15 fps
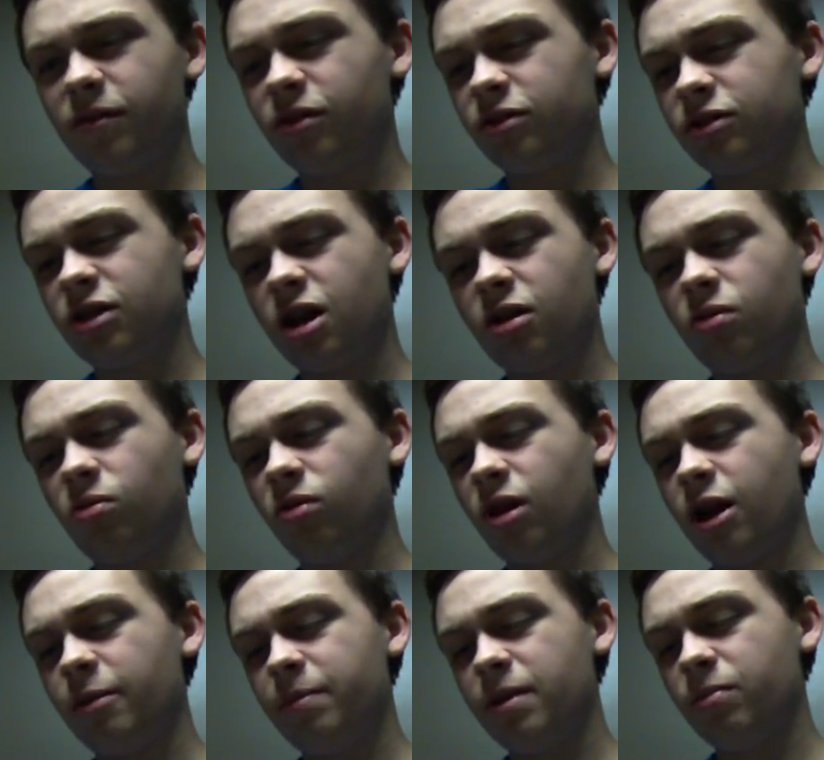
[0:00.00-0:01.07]
There's not a whole
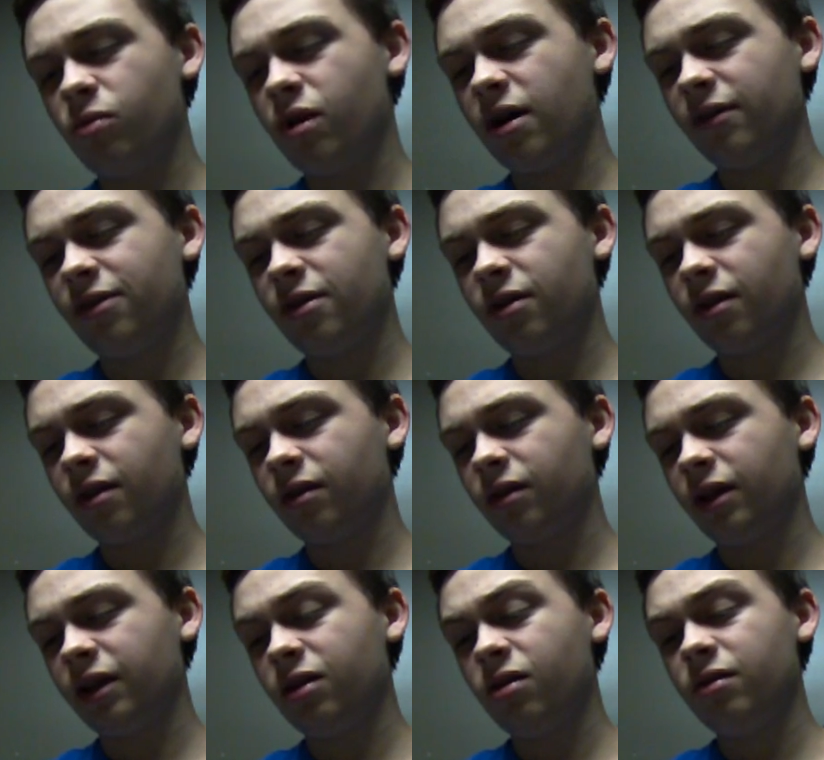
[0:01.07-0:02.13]
lot of people out there that are
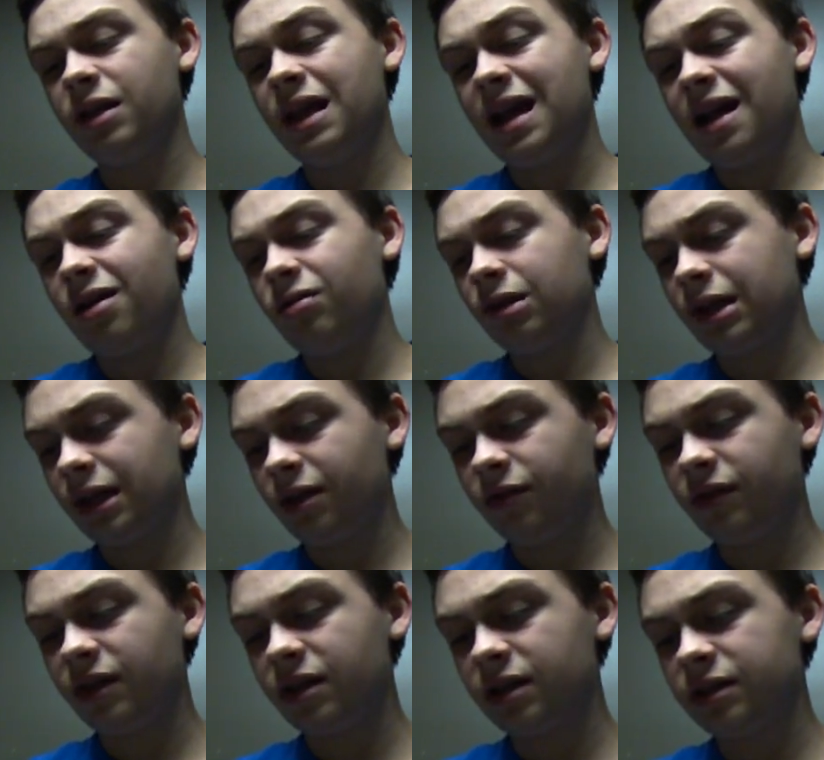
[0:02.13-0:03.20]
like, oh yeah, I don't care if
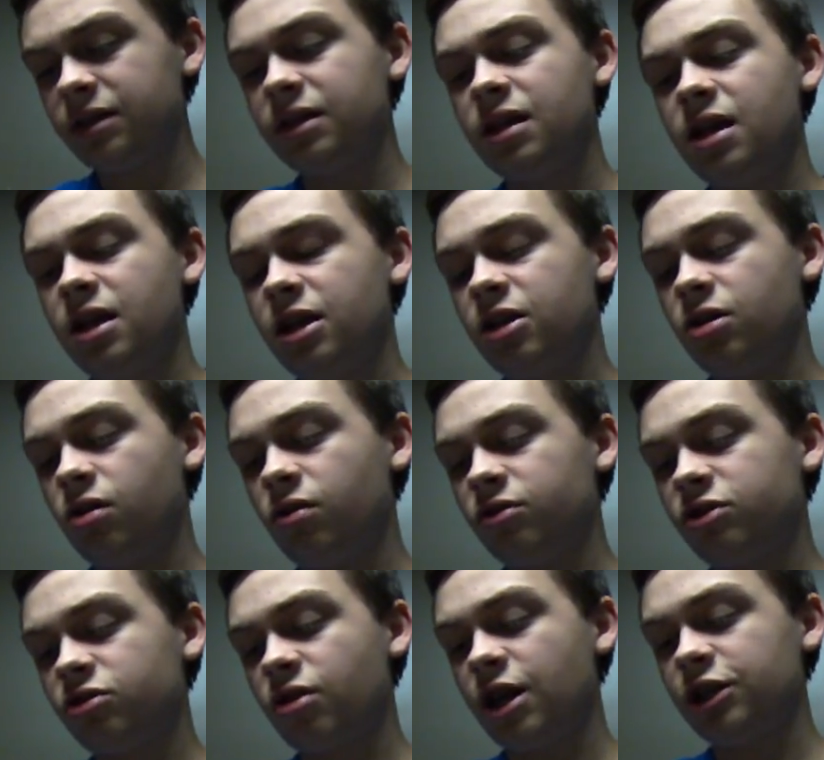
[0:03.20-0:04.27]
he gets, you know,
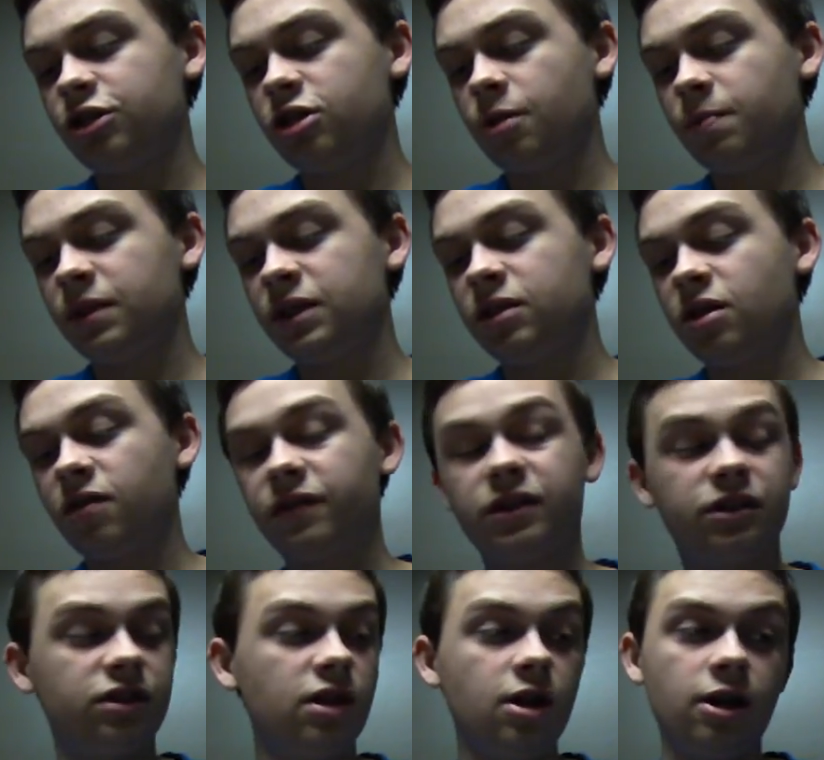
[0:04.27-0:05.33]
scratched up and stuff,
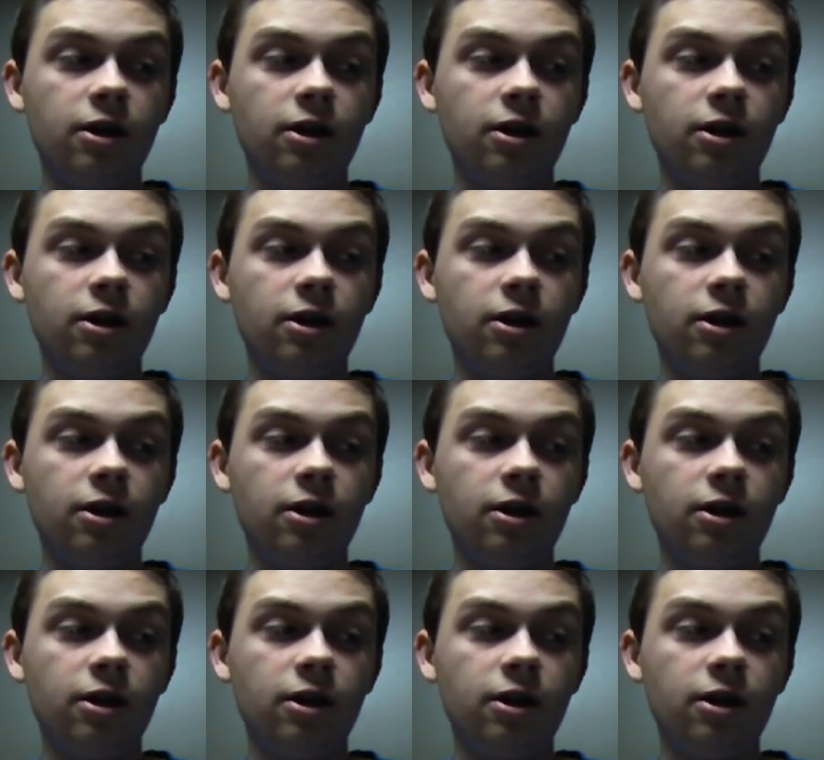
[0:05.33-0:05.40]
because